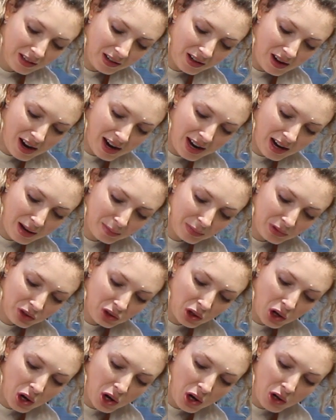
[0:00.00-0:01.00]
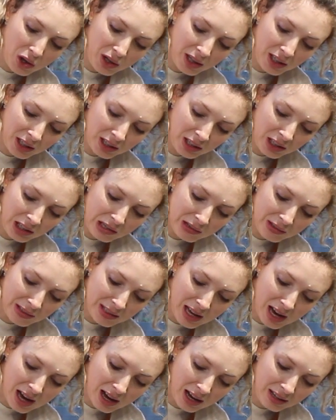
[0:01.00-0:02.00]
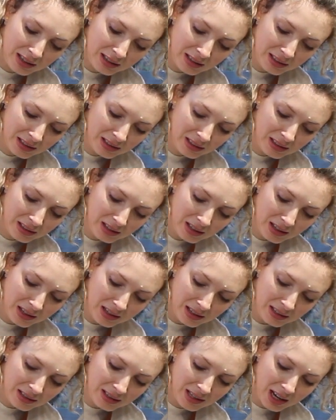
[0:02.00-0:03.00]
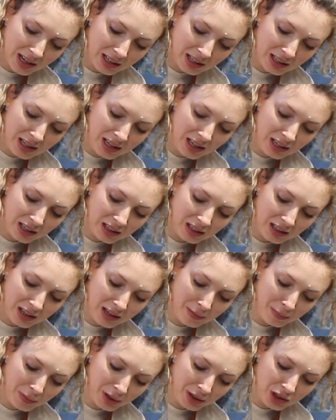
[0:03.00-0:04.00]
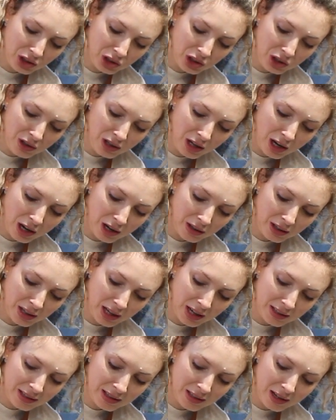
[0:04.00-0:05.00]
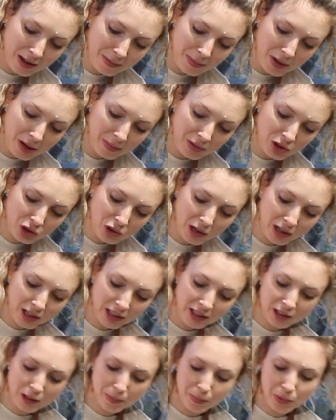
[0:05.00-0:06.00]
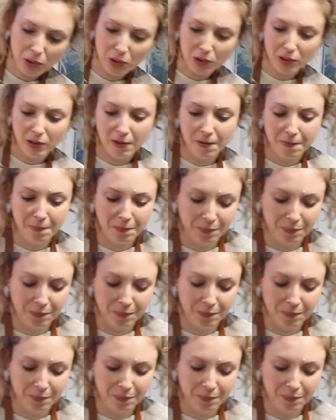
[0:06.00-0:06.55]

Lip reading: I am totally going to use that technique in my studio the next time I'm struggling to pull